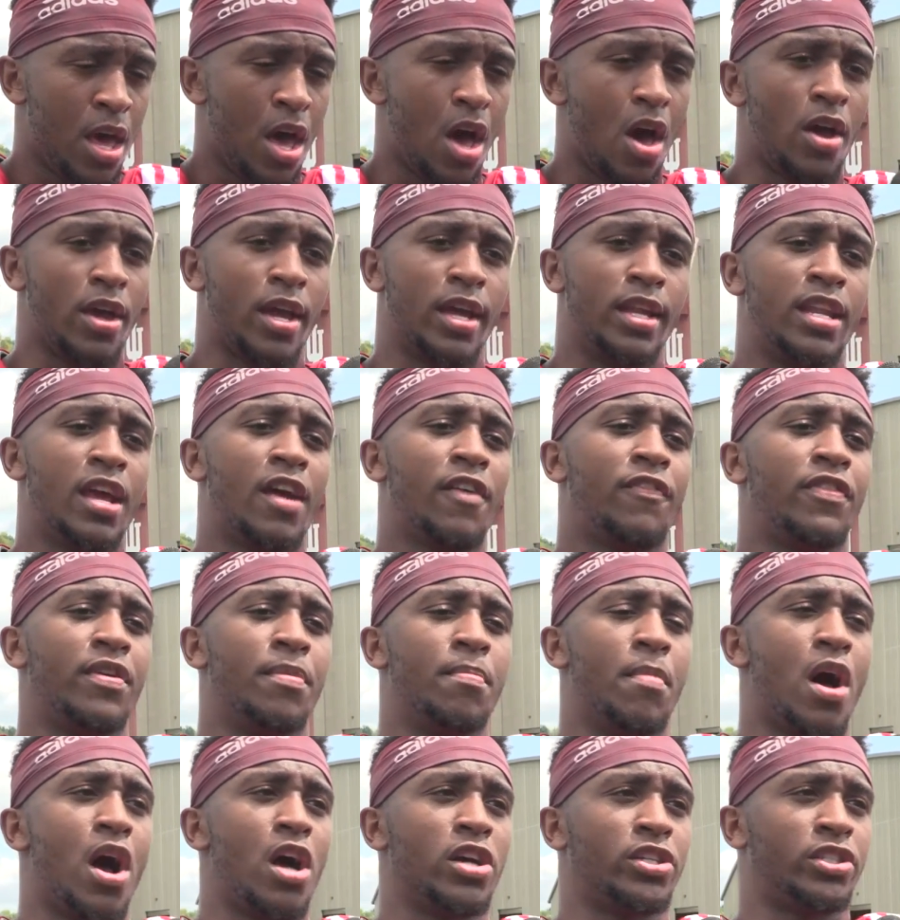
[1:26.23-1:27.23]
Oh, yeah, definitely
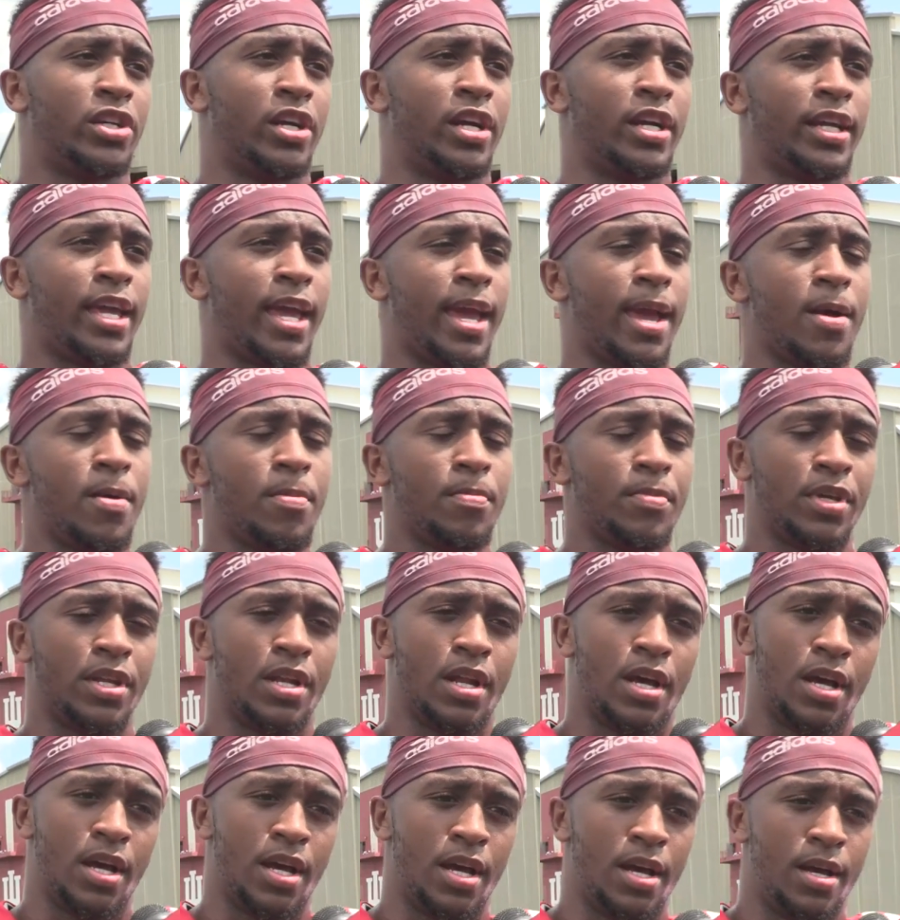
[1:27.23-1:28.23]
Monster and Cam, you
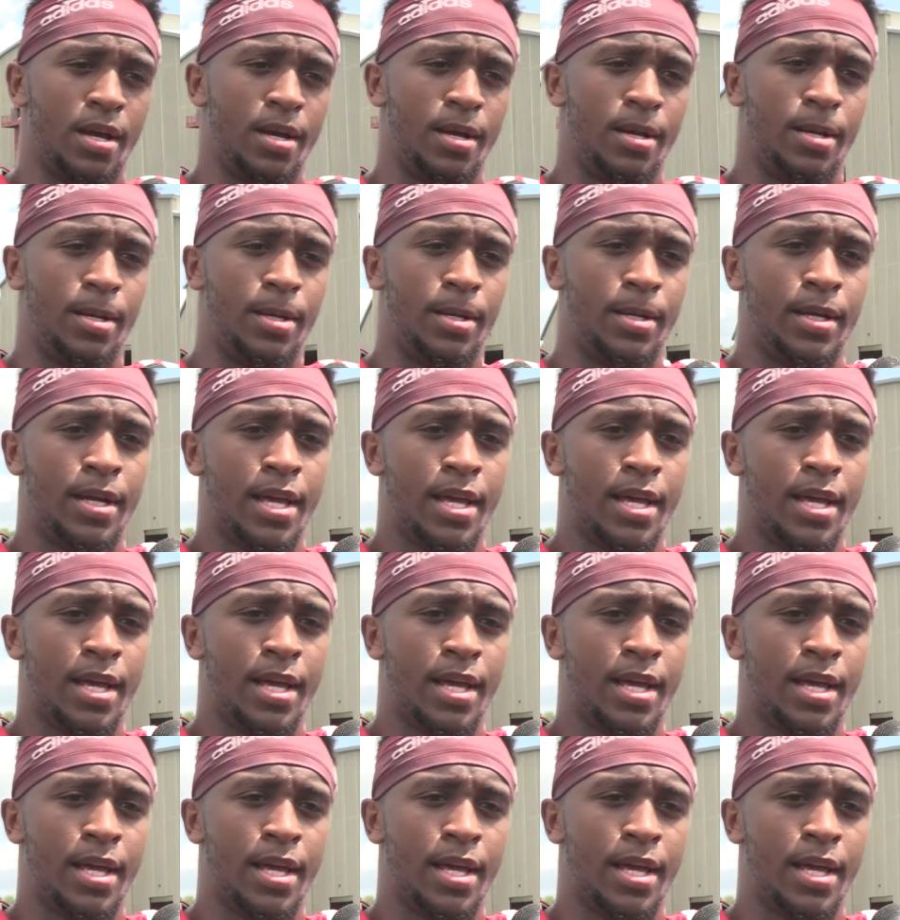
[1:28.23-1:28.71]
know,